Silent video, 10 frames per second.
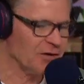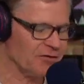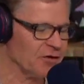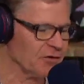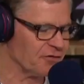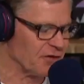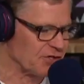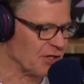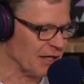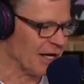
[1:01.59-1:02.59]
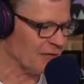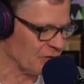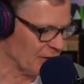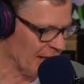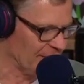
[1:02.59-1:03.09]
you feel physically
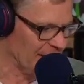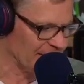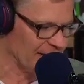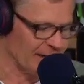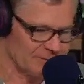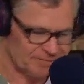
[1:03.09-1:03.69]
after a game like that?